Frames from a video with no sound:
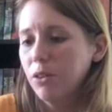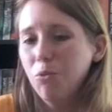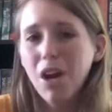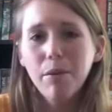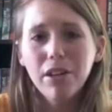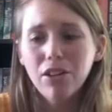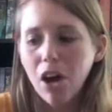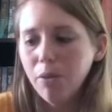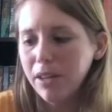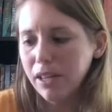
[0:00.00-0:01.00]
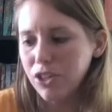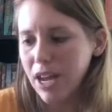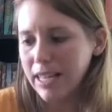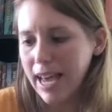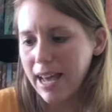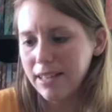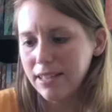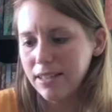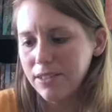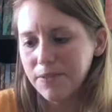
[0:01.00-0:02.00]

"Where are we going?" Jack asked.